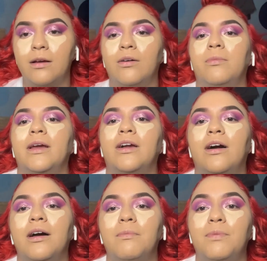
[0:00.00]
Oh my
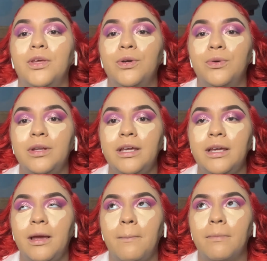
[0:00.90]
god,
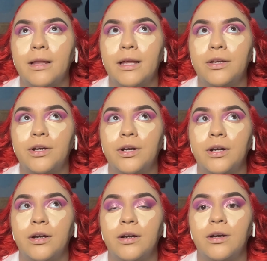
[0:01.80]
beauty blender,
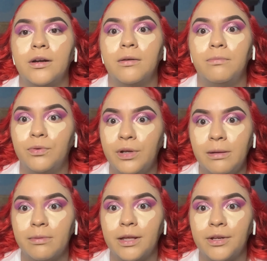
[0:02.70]
booty
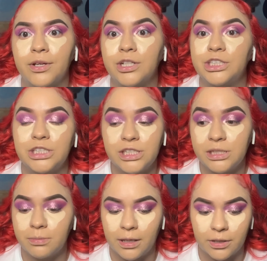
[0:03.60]
blender, chi
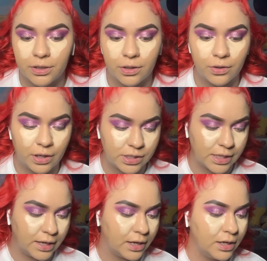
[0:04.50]
blender, lo que
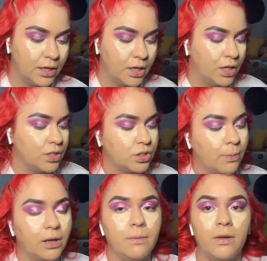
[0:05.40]
sea. So I'm
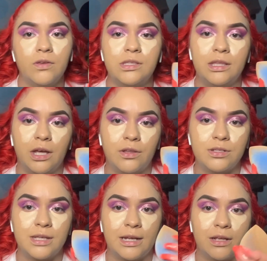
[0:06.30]
gonna be using the other
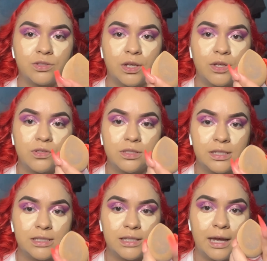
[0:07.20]
side now. So I use
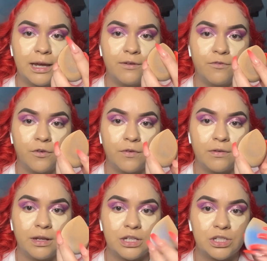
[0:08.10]
this side for
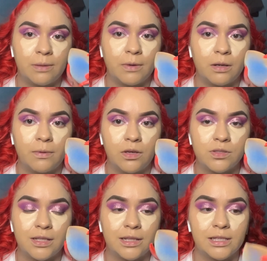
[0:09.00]
foundation. I'm gonna be
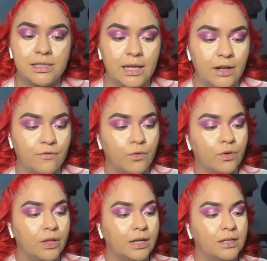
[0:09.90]
using this side for
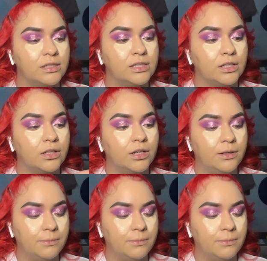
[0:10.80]
the concealer.